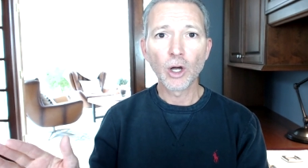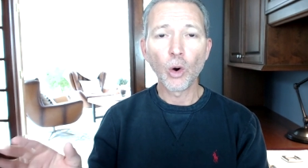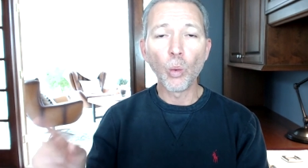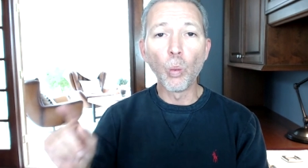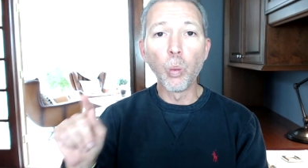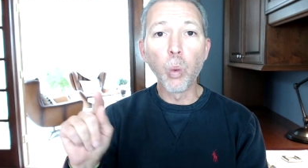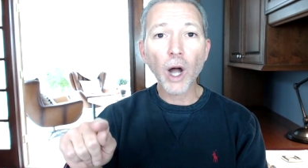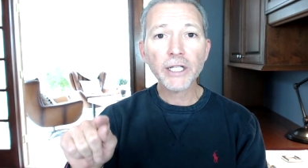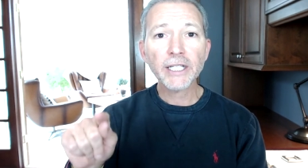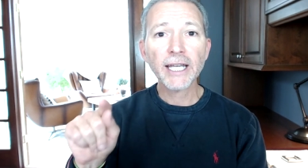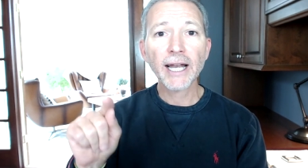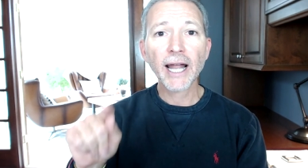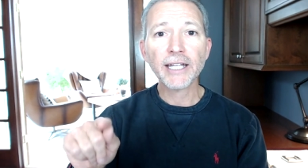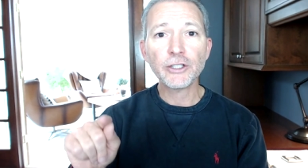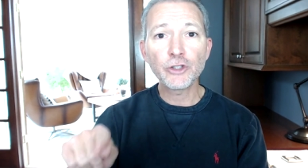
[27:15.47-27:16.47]
What can
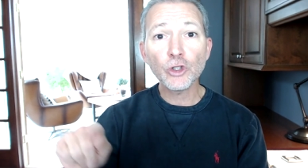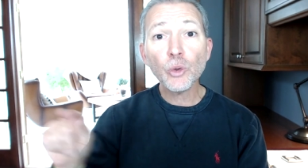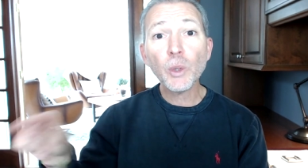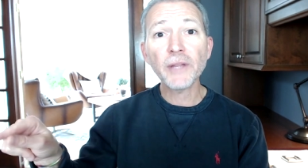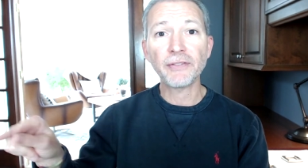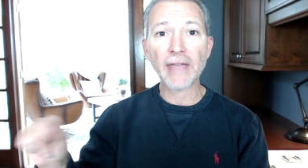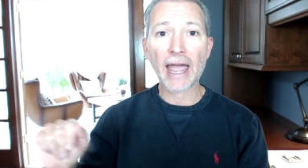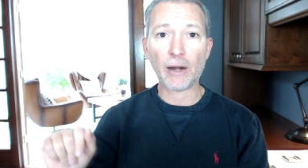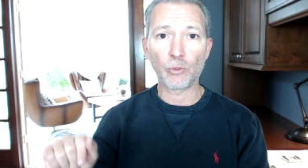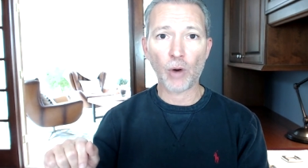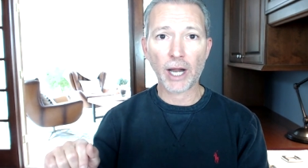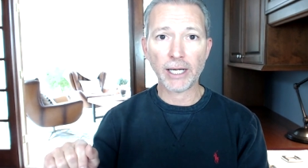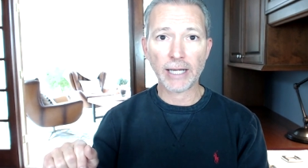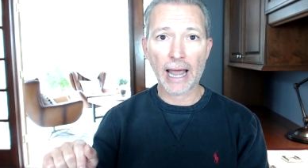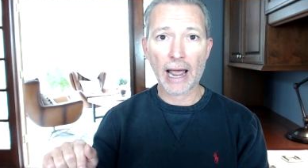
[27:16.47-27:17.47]
I do with that
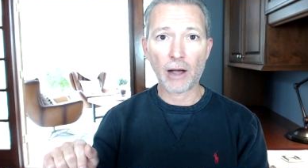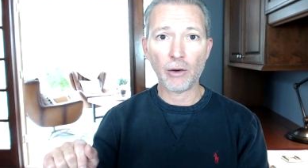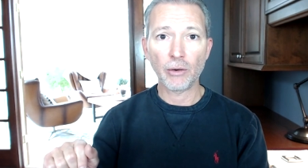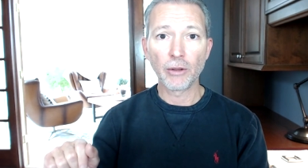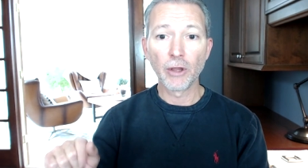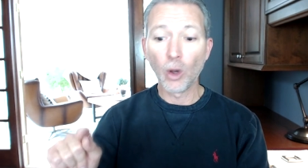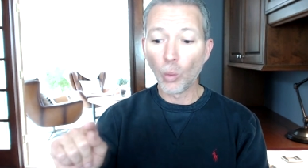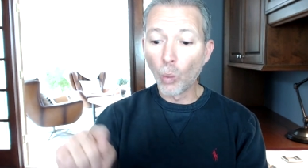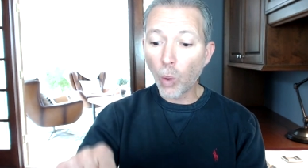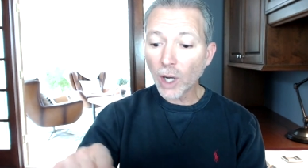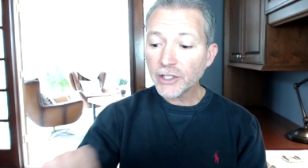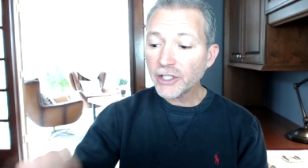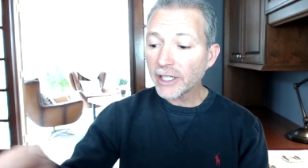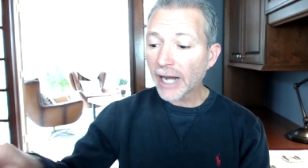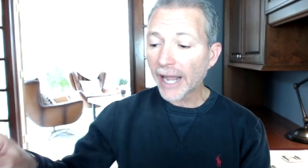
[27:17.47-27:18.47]
right now? What
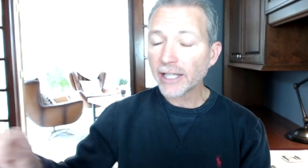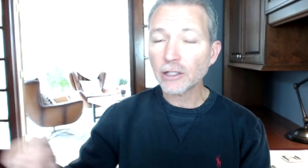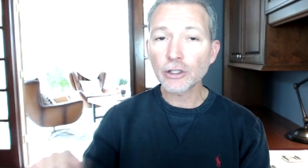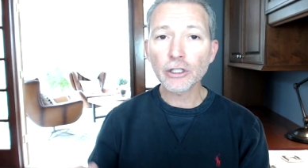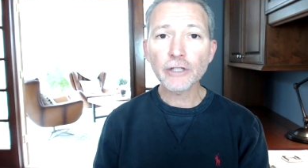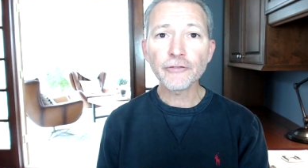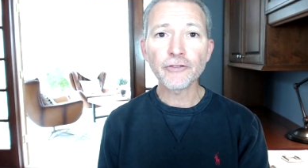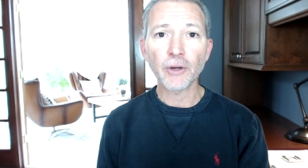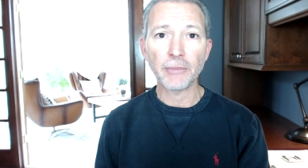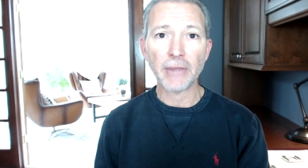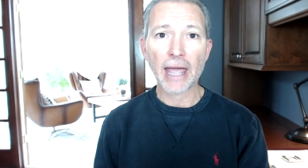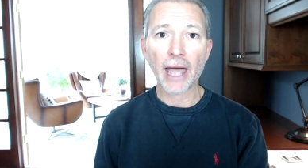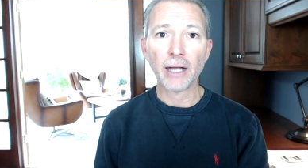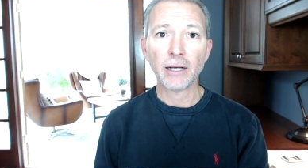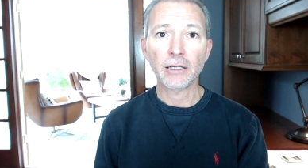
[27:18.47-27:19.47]
did I learn from
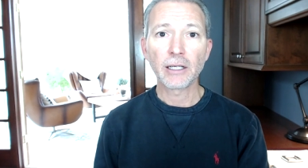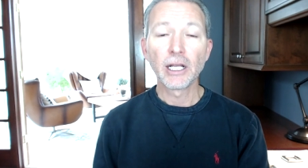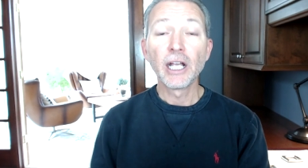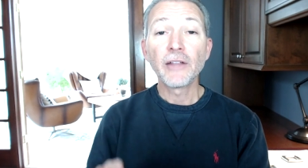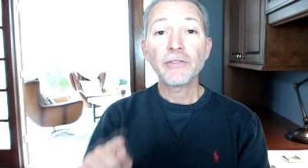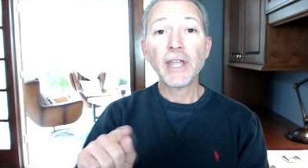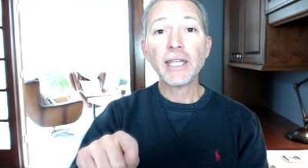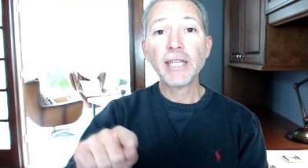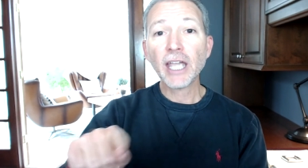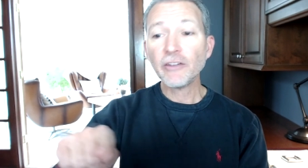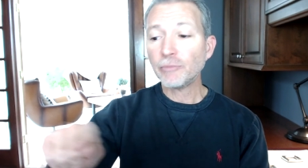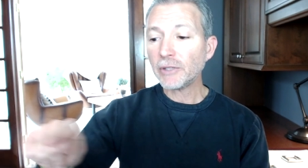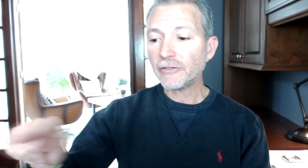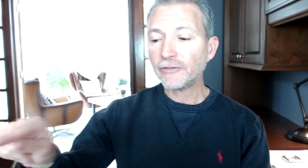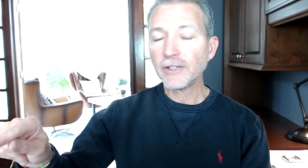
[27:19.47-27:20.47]
that? They gave
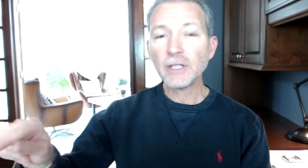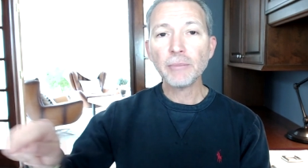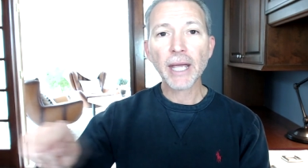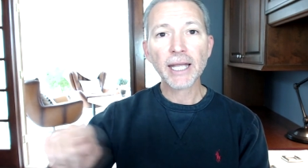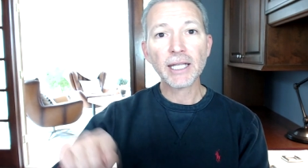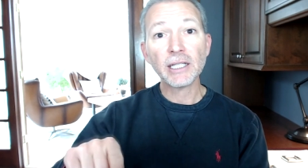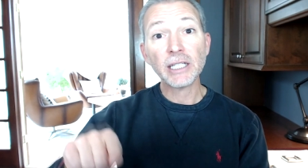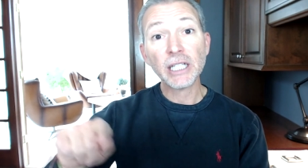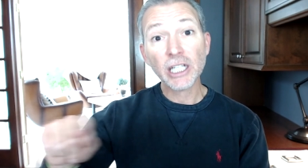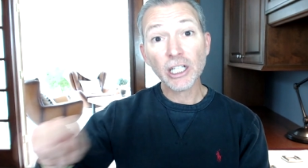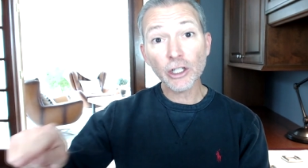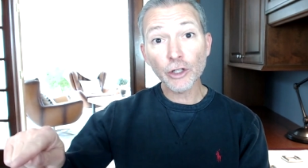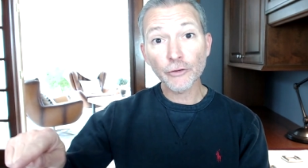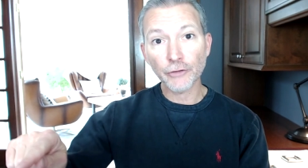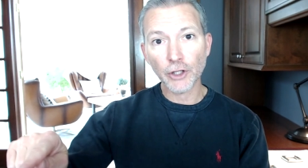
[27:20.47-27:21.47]
me feedback in the
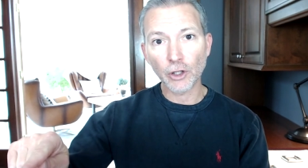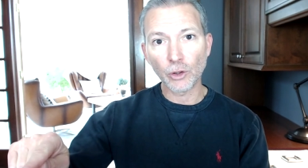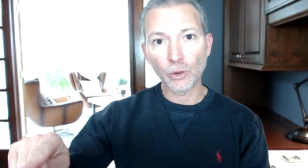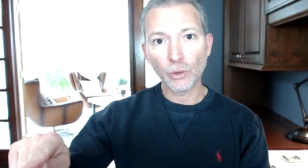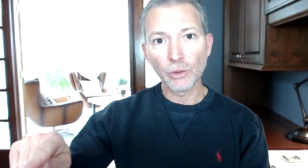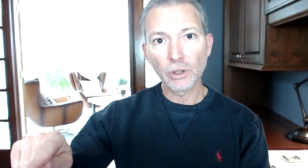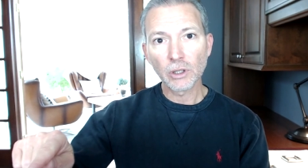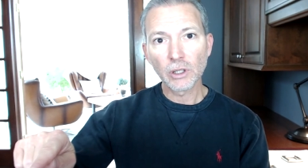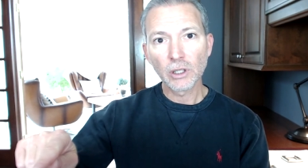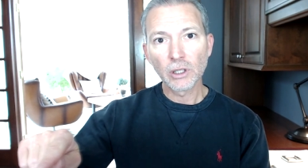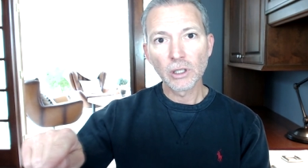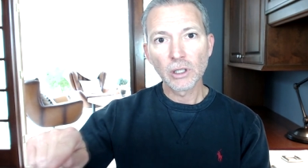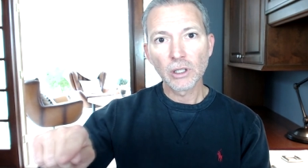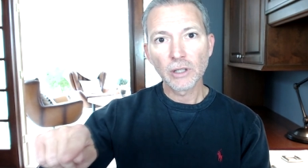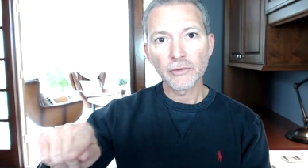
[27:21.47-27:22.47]
interview
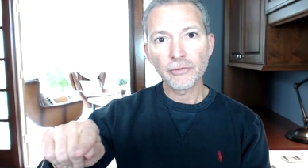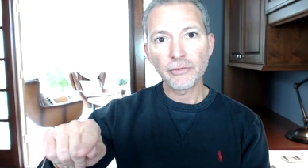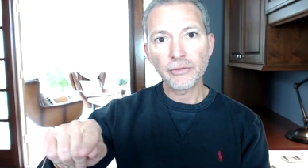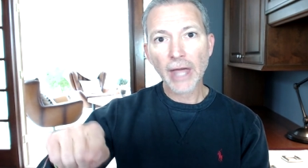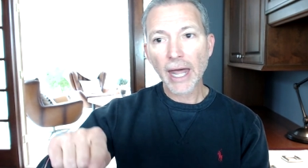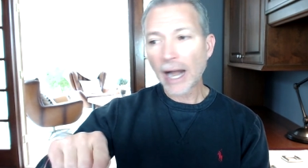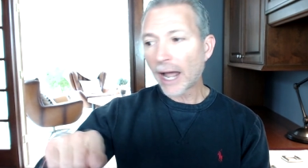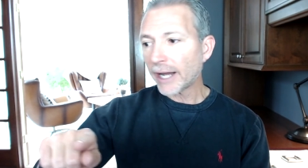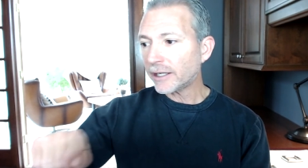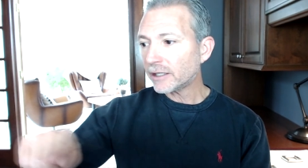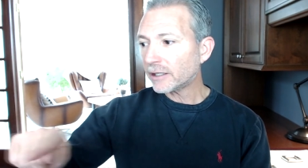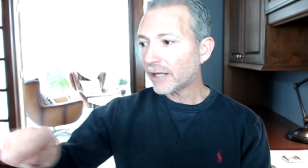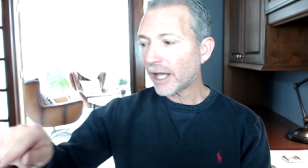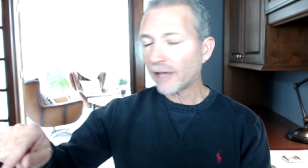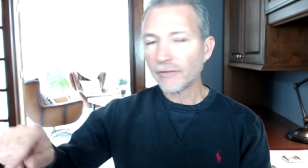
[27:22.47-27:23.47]
that I
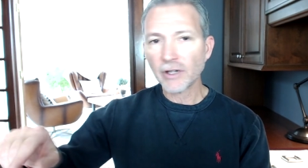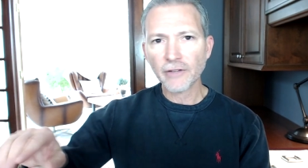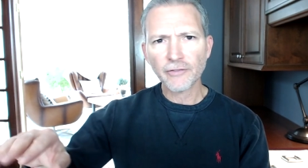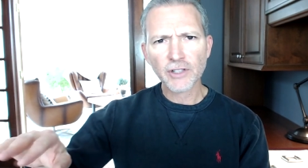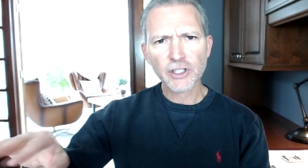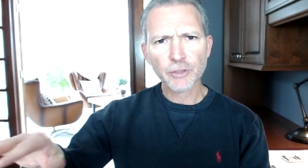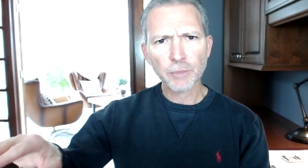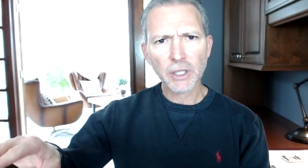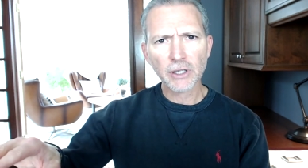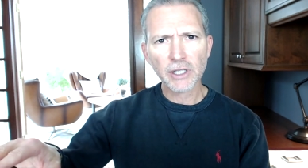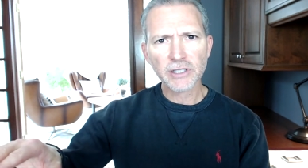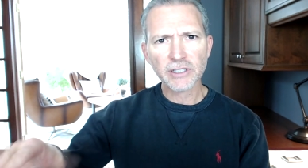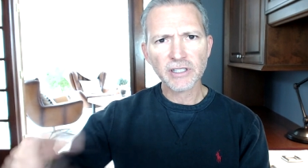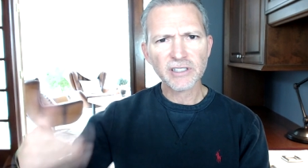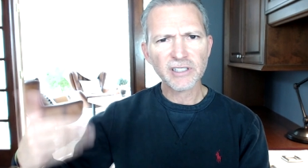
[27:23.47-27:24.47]
didn't have enough
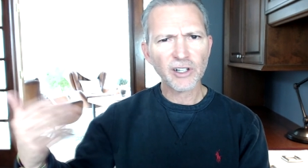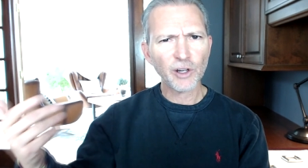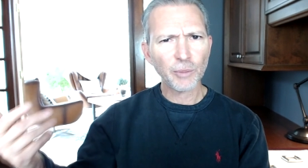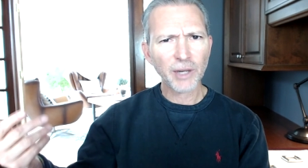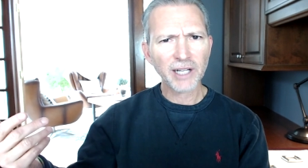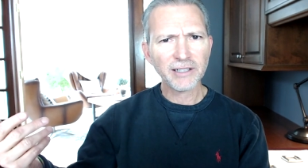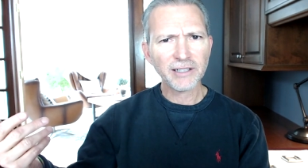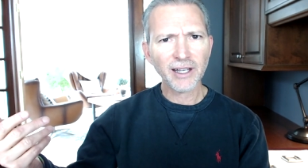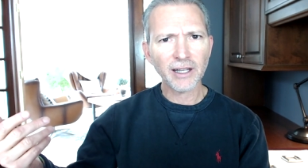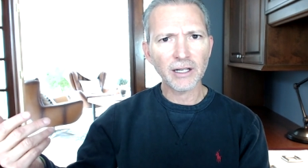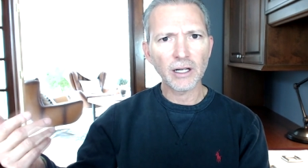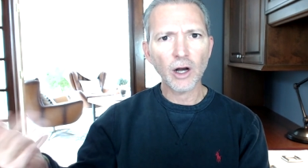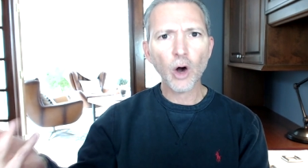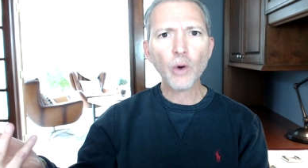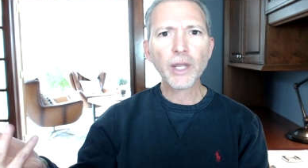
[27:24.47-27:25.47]
experience in this area, but I
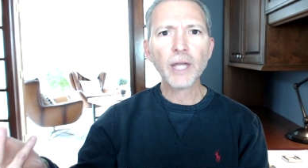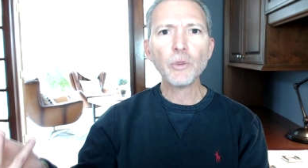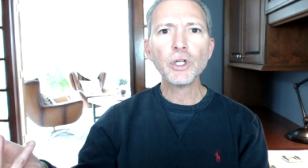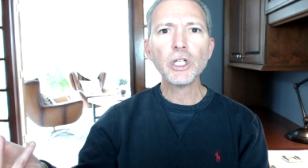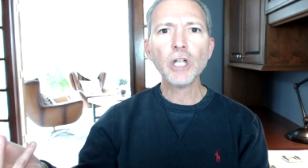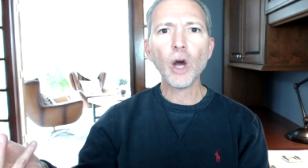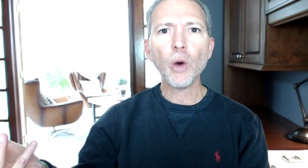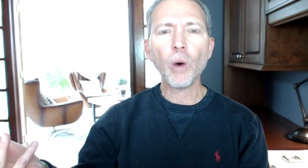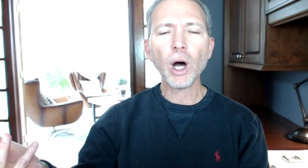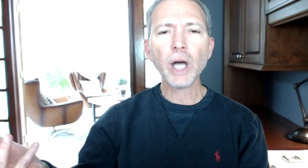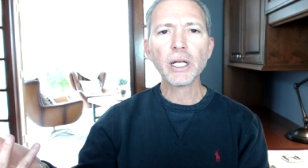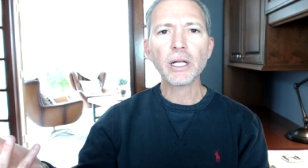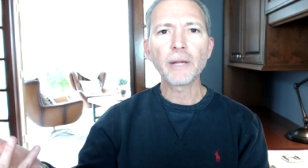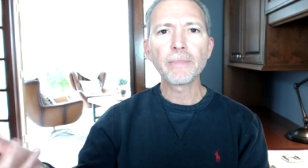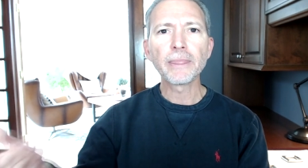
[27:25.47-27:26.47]
did. Okay, well, you know
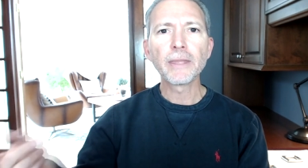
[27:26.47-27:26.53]
what?